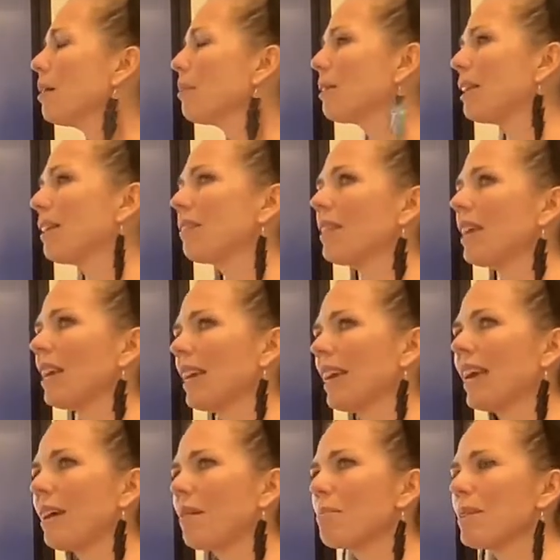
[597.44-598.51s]
But if they
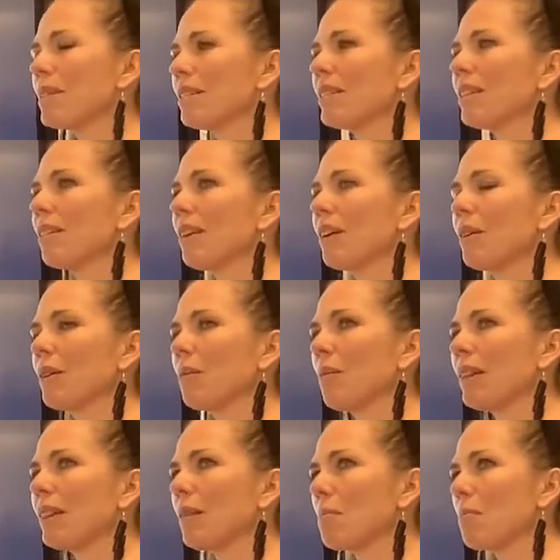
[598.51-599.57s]
can't be zero, you
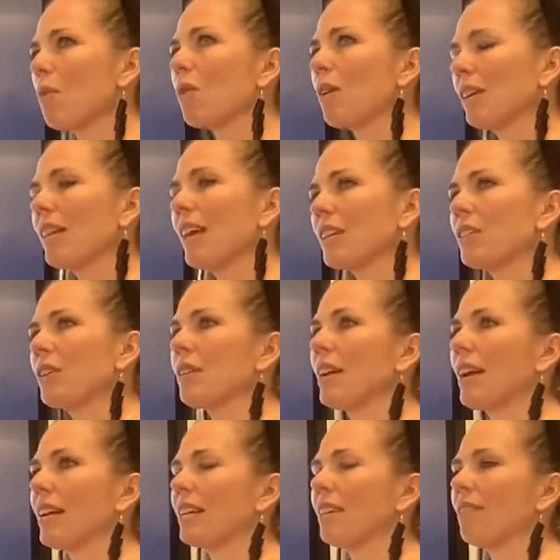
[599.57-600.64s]
want the more
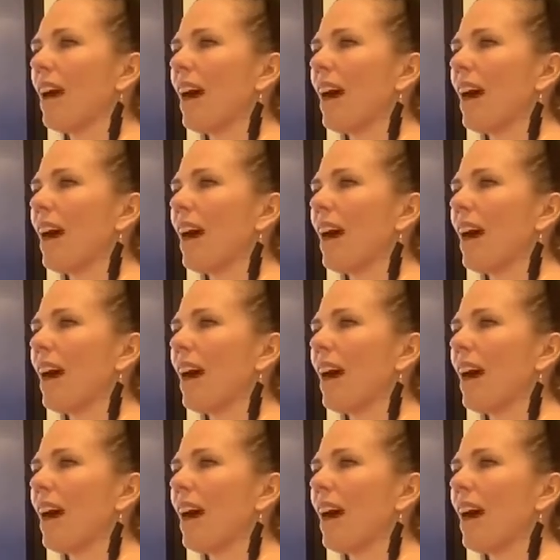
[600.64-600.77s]
electronegative